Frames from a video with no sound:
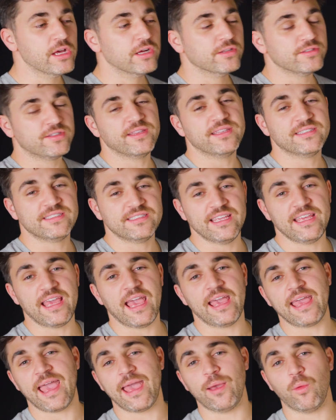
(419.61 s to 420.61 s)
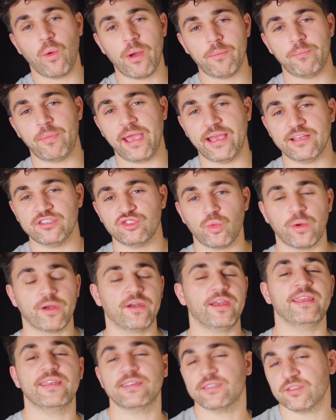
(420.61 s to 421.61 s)
to the CAA webpage where
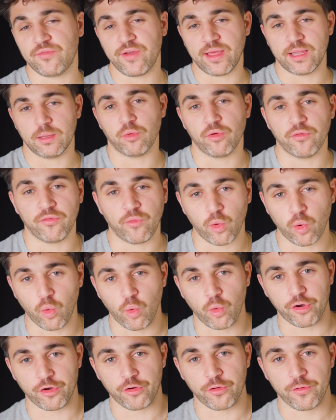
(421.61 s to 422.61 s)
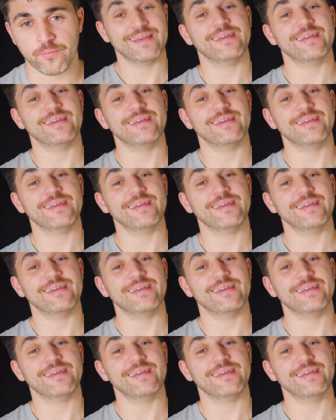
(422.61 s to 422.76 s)
it is available for order.